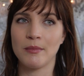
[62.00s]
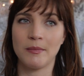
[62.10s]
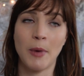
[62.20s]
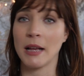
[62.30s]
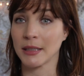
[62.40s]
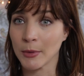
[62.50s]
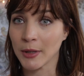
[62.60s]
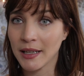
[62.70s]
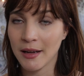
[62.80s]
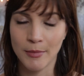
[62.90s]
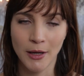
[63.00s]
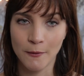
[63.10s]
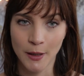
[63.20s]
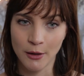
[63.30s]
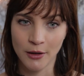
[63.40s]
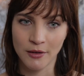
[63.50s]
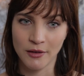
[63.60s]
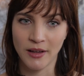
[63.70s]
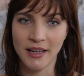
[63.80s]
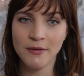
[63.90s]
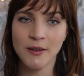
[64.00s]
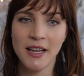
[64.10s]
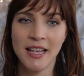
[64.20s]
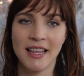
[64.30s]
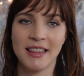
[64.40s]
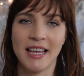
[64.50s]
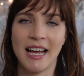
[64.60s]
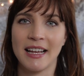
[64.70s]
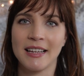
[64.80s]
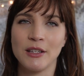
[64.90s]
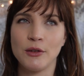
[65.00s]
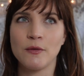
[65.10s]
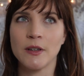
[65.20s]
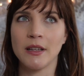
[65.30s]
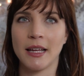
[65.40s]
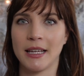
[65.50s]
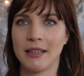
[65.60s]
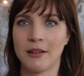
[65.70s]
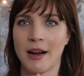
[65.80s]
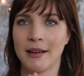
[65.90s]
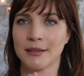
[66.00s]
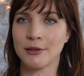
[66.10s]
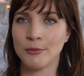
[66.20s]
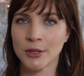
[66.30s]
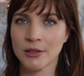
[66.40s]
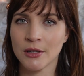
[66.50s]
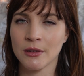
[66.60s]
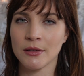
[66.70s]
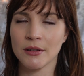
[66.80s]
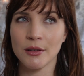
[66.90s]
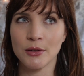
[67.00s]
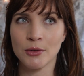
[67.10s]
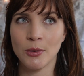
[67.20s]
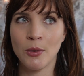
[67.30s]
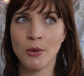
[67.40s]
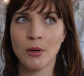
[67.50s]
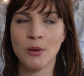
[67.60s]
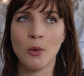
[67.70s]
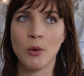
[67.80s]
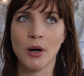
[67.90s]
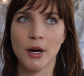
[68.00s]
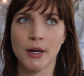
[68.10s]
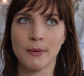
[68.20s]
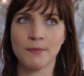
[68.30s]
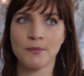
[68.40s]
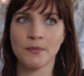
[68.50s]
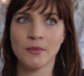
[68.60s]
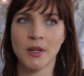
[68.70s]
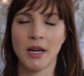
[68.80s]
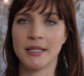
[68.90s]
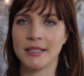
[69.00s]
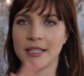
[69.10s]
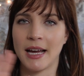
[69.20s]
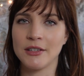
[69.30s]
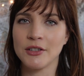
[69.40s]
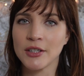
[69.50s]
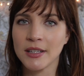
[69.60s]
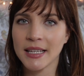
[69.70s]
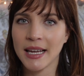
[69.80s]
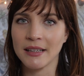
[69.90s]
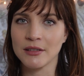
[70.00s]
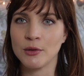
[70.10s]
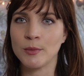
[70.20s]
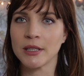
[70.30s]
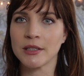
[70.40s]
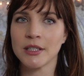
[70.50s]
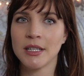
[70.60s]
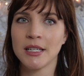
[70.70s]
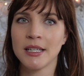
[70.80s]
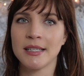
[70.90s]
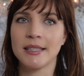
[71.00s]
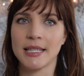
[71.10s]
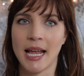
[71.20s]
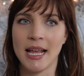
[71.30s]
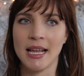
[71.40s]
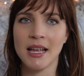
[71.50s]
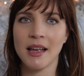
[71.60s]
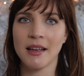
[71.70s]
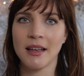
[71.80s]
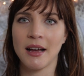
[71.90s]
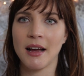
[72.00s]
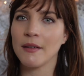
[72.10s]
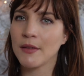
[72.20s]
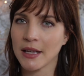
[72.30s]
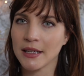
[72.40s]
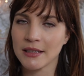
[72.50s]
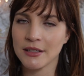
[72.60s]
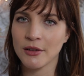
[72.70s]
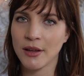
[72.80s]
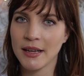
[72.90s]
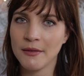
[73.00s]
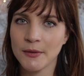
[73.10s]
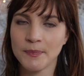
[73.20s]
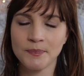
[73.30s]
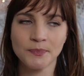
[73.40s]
possibly a male figure in your life that you feel like either has too much control or unintentionally has too much say of things in your life,